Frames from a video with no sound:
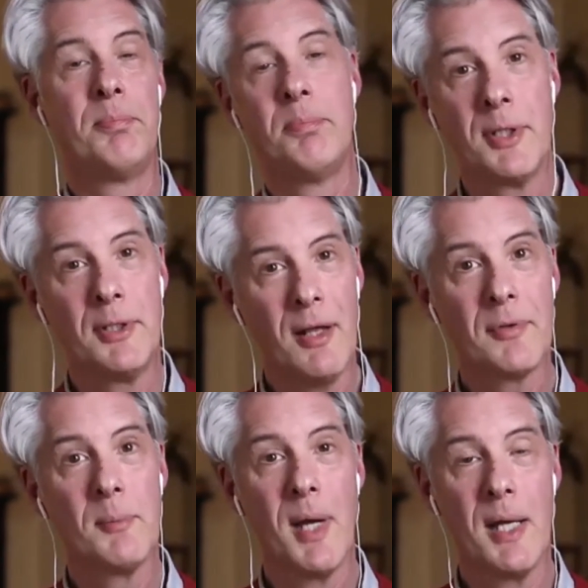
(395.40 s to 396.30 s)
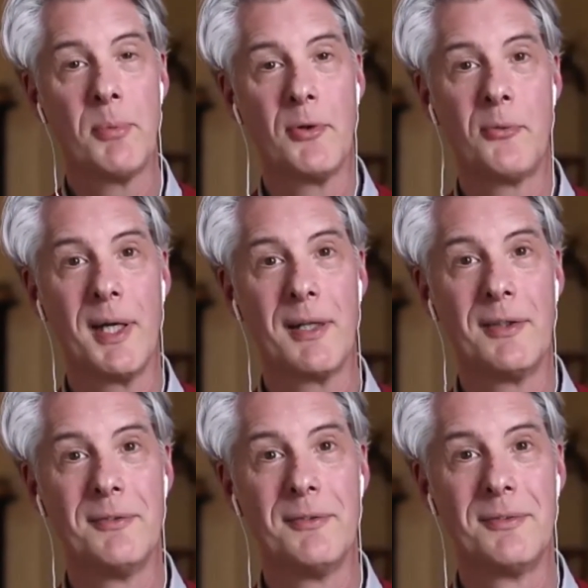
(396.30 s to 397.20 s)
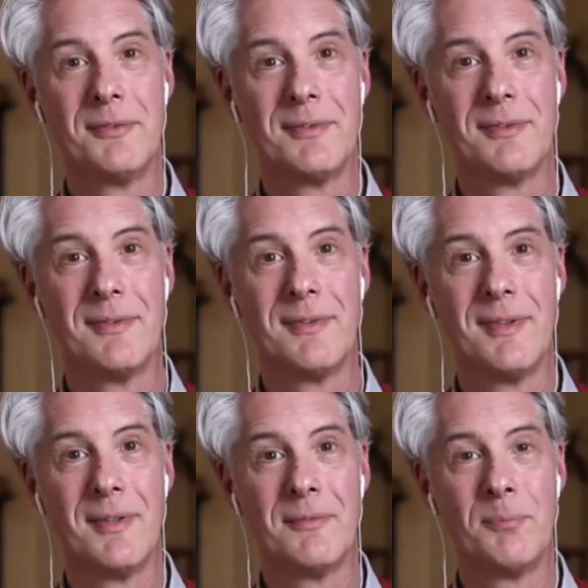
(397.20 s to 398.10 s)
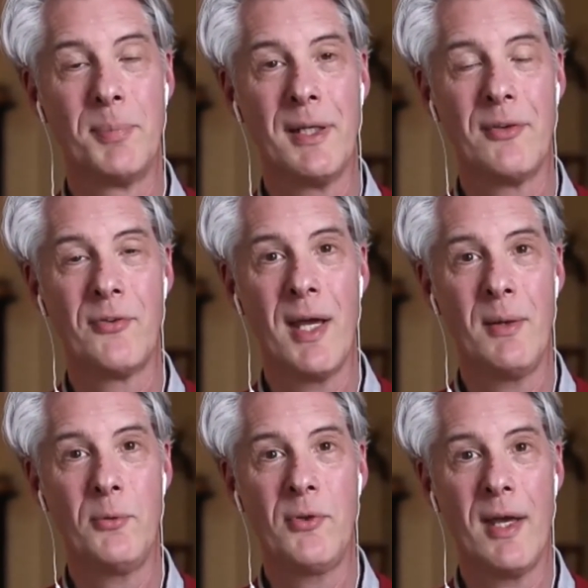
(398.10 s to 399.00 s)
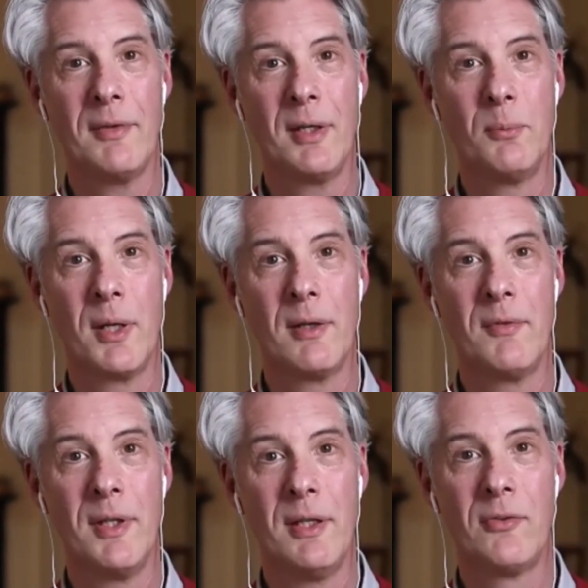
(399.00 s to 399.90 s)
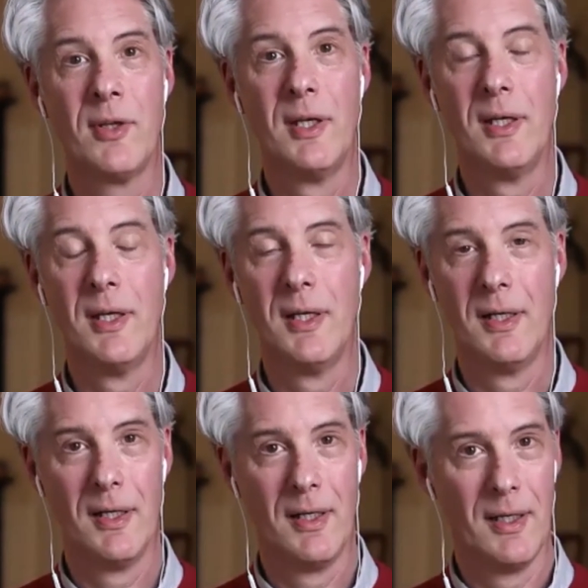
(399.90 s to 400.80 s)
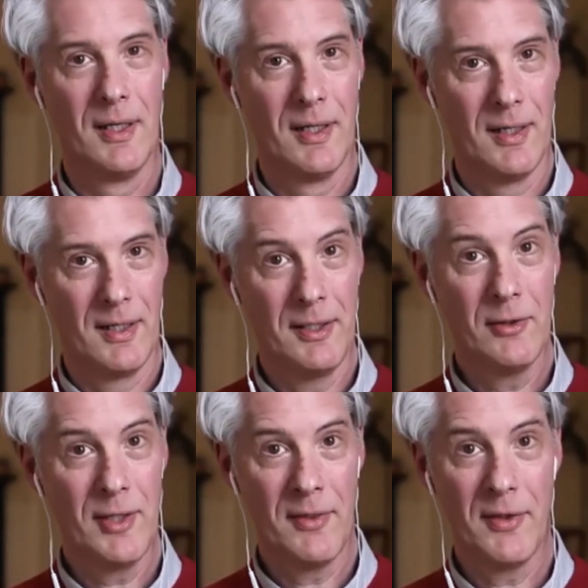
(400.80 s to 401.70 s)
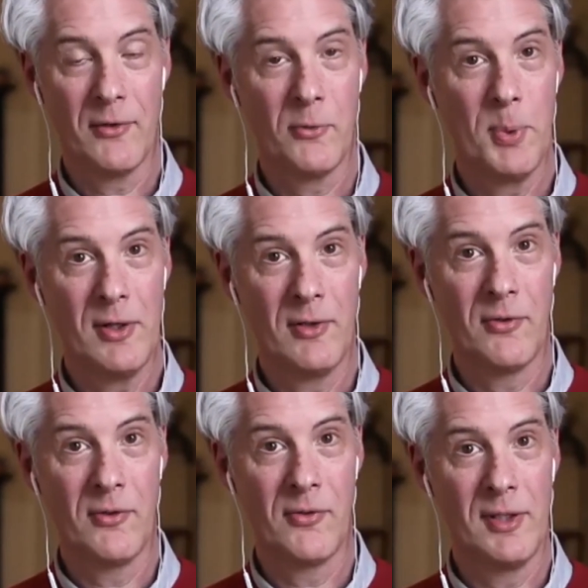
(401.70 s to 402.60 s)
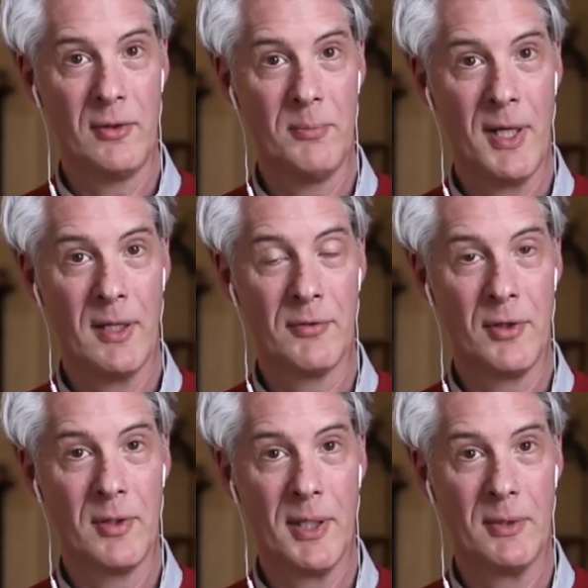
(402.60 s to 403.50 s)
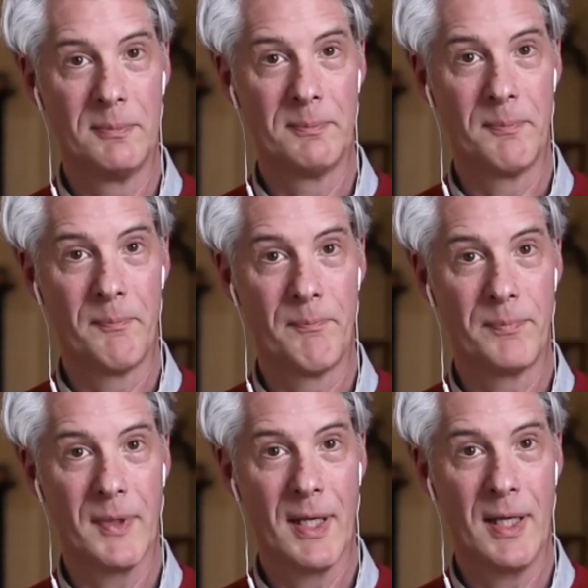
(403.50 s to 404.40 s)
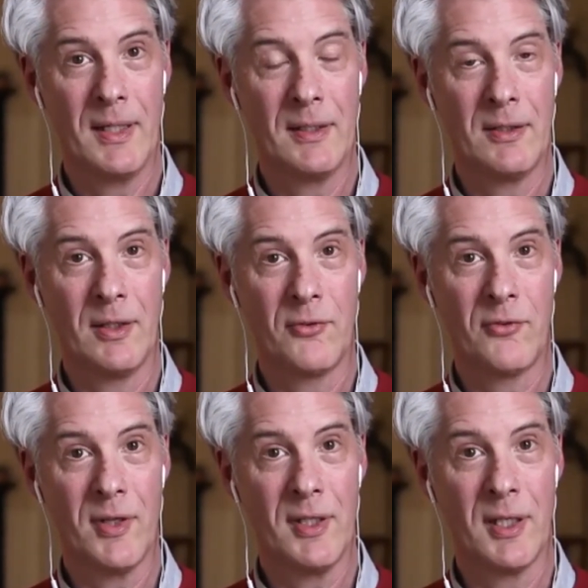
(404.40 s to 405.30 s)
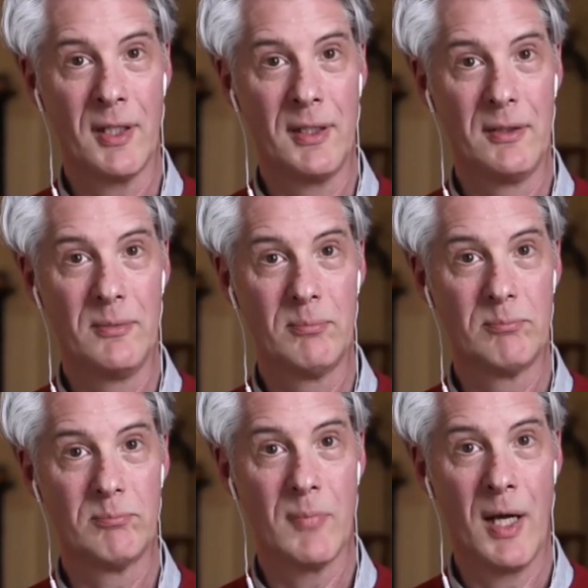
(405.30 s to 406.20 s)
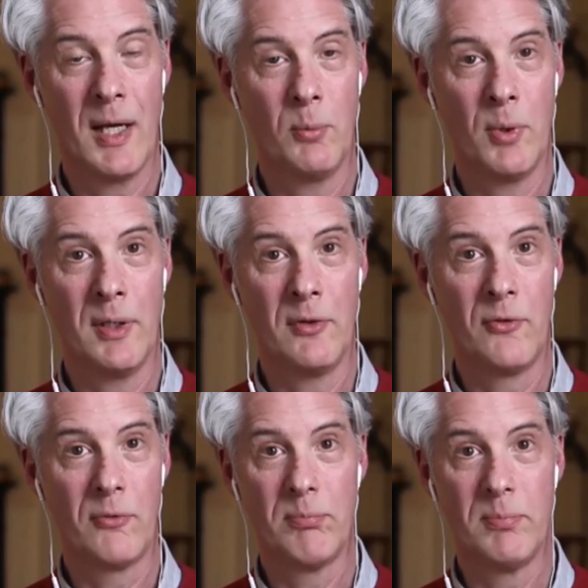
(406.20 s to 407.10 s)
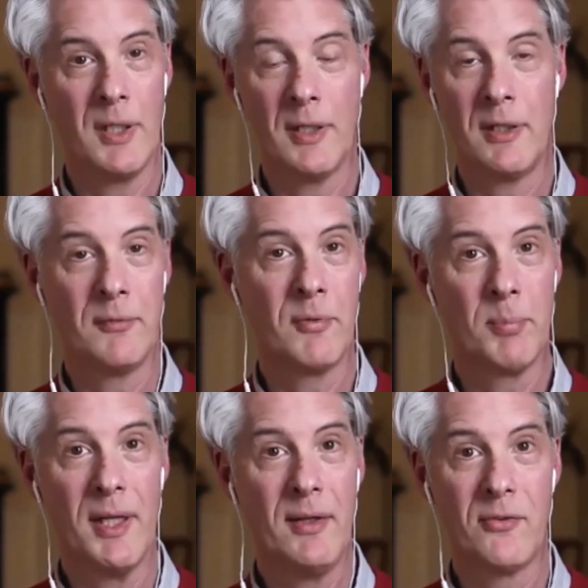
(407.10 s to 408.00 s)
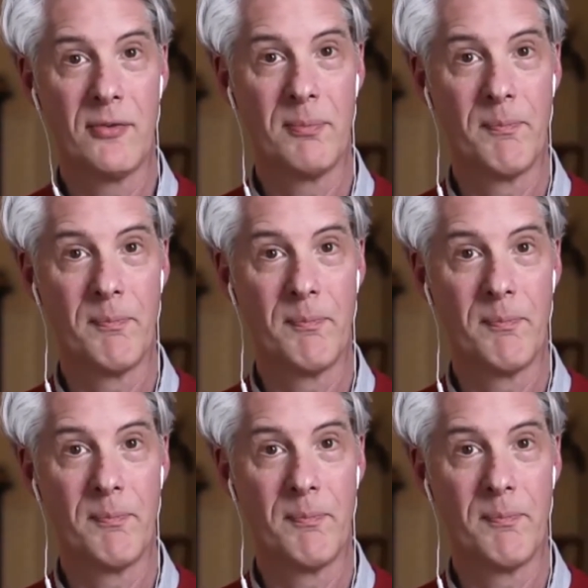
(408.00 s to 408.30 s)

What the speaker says: but not from my perspective, because I was having one of these near-death experiences that you may have heard about. And suddenly I was in a different place.